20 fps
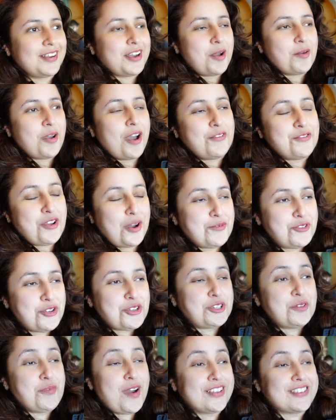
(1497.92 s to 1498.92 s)
I'm
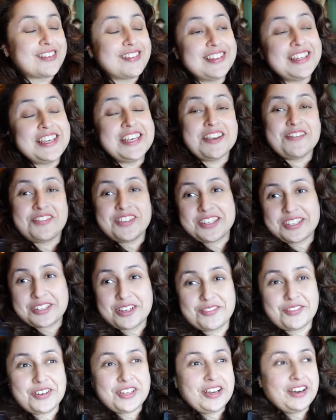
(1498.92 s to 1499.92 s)
just about to leave
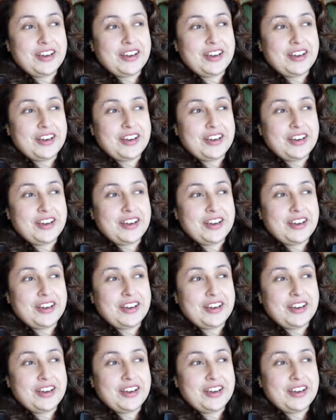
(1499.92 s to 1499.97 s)
Discovery